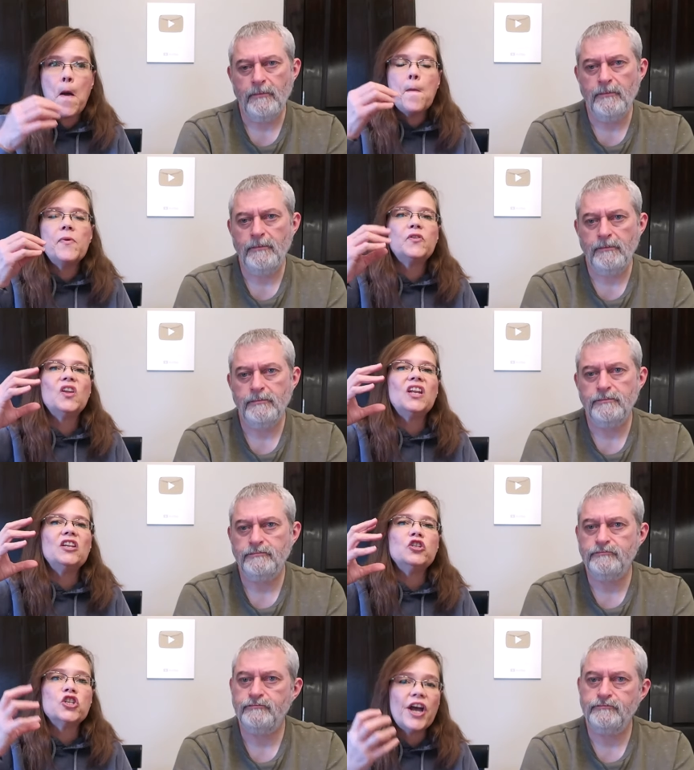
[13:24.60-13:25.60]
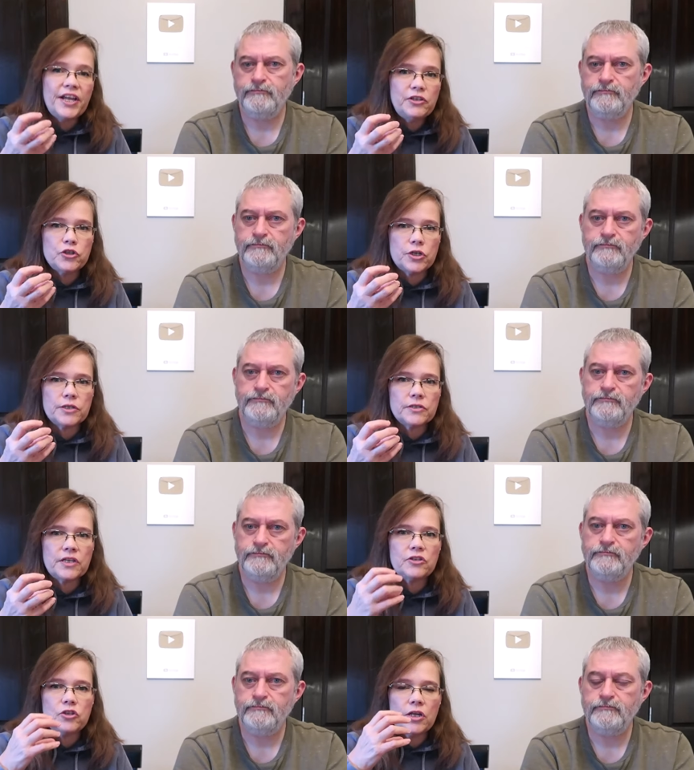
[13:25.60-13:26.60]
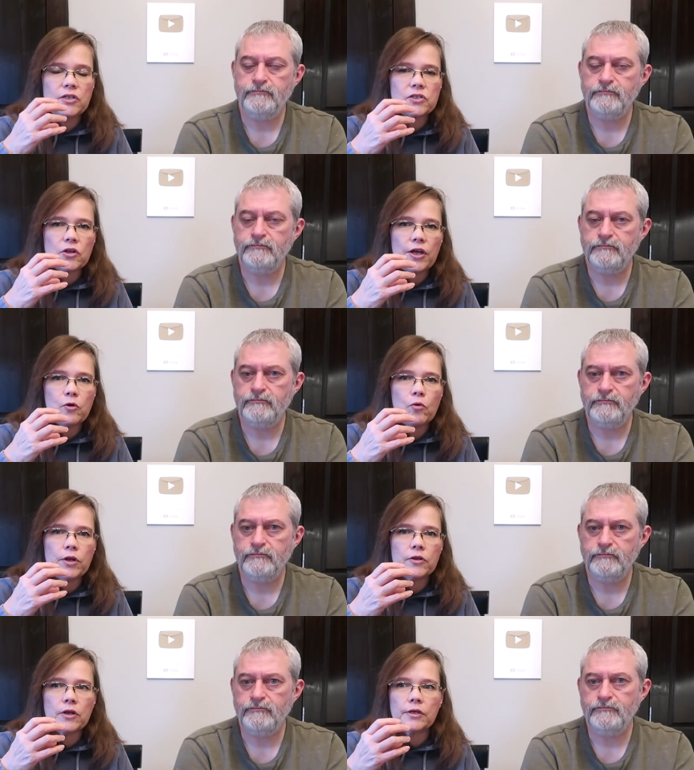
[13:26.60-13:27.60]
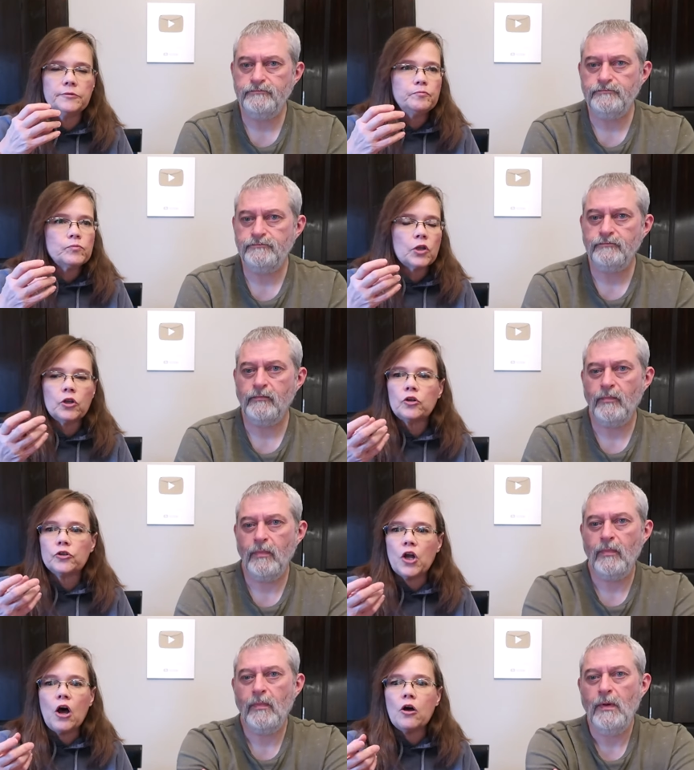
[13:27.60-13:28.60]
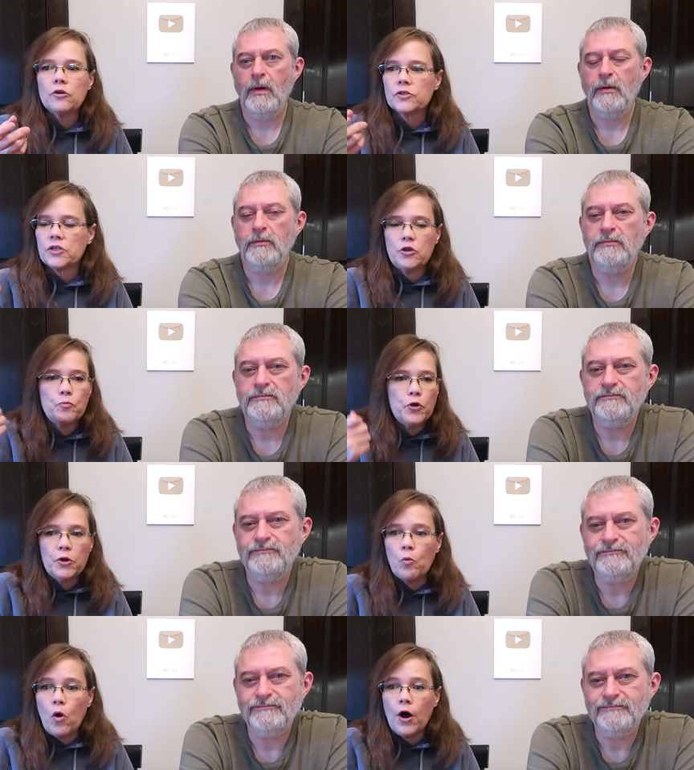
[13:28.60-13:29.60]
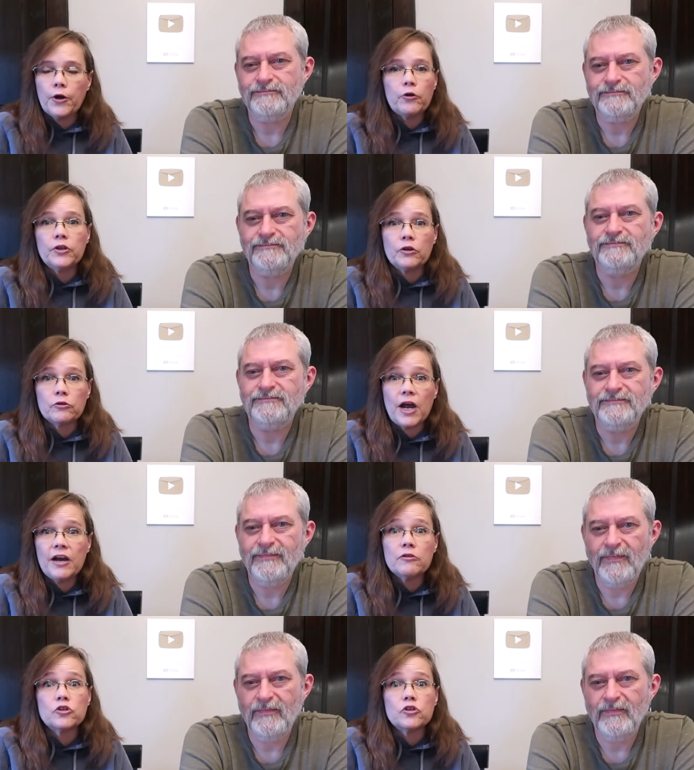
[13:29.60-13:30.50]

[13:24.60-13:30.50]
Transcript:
Speaker 1: Mm -hmm. But then it changes. It, it's like one of the little dolls that you put in water and their hair